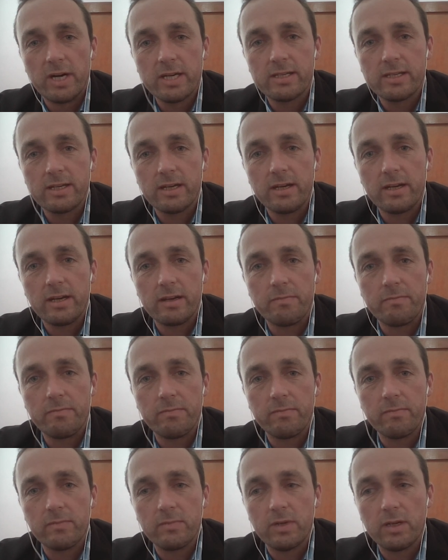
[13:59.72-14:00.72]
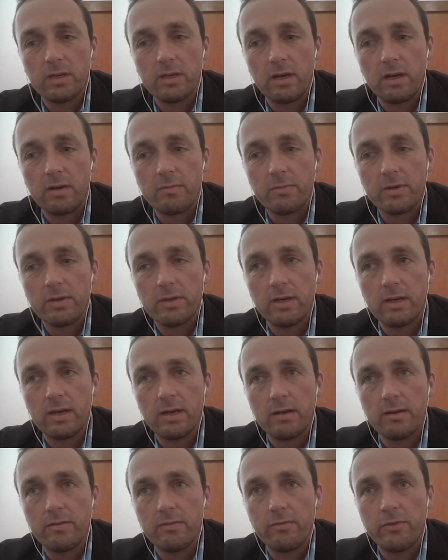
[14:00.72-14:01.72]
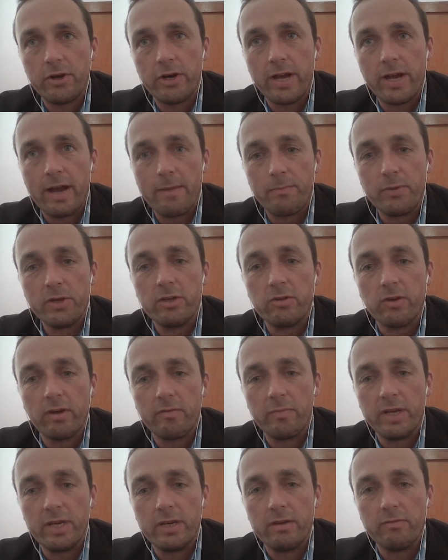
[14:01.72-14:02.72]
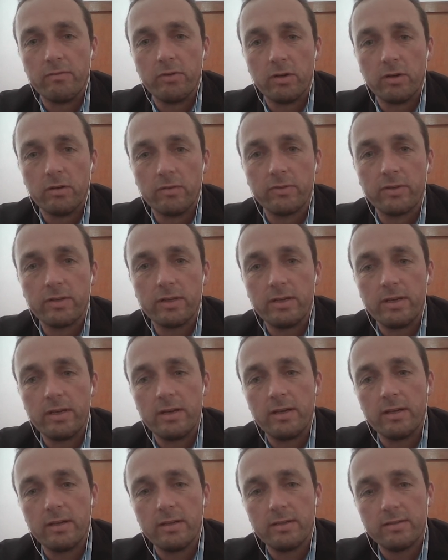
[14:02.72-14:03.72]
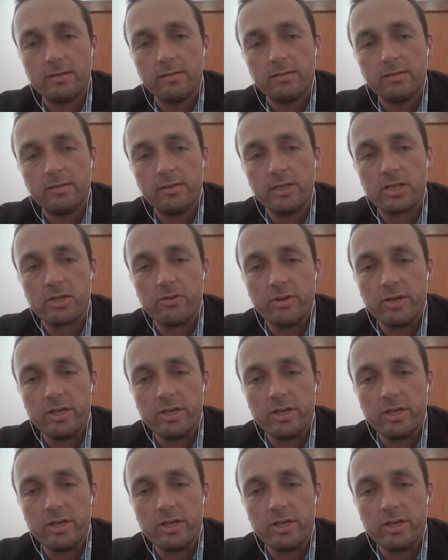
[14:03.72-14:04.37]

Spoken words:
my side, I'm very happy to have been involved in this